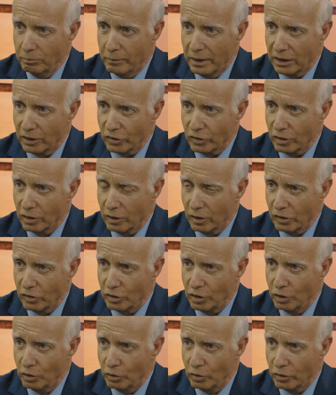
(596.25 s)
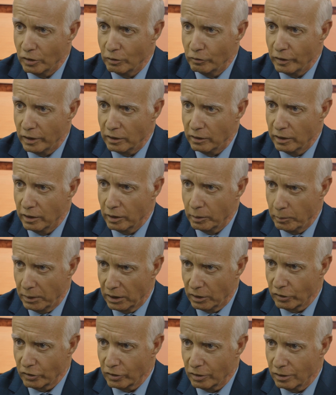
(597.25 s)
medicine that's used in veterinary
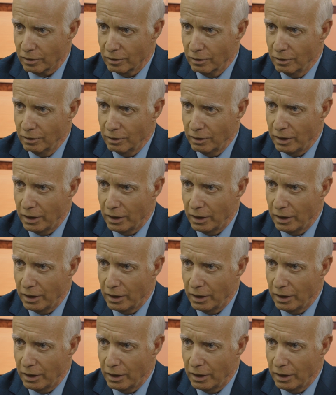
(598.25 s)
medicine.